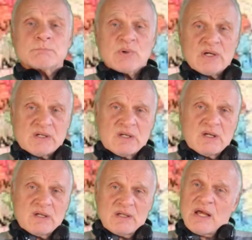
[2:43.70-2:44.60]
but
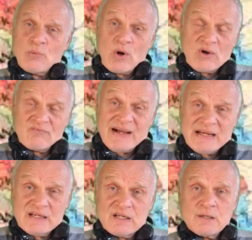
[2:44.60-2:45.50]
they were
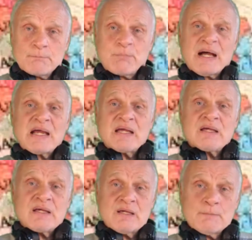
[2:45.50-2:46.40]
invited by
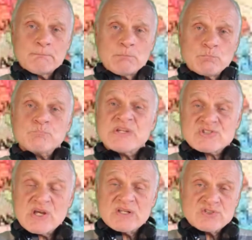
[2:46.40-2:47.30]
a
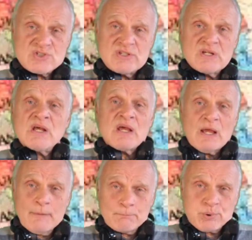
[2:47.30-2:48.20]
Byzantine
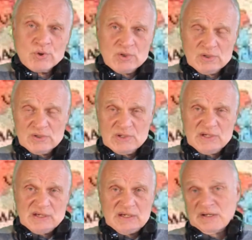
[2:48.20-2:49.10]
emperor.
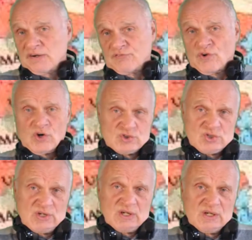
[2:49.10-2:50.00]
And
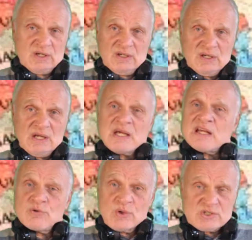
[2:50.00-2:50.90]
unfortunately
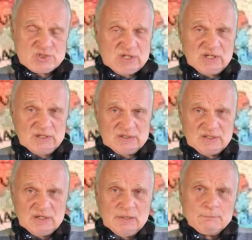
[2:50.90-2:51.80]
he was killed,
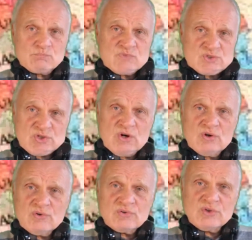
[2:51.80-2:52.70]

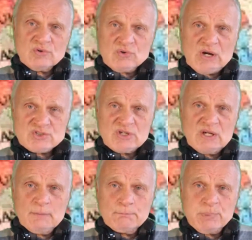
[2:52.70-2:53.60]
so the Russian
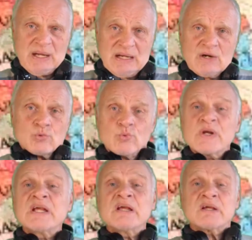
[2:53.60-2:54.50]
Empire
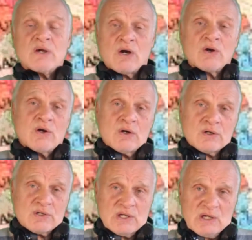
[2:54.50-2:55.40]

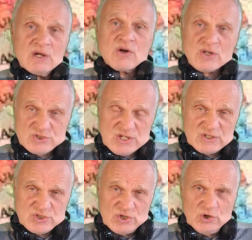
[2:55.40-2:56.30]
reconquered
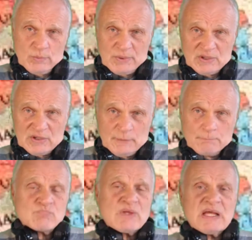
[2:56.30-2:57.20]
Constantinople.
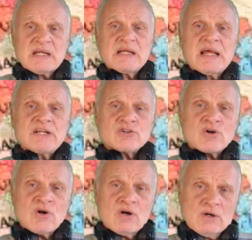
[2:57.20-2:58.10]
And
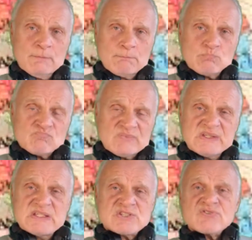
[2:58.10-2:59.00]
later on,
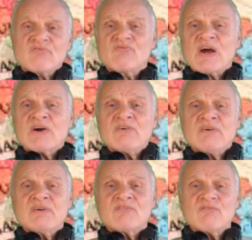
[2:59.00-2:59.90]
this
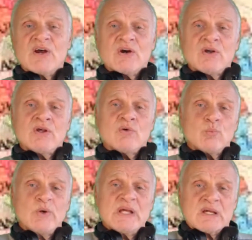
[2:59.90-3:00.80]
very, very
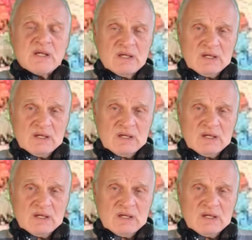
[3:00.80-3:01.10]
weak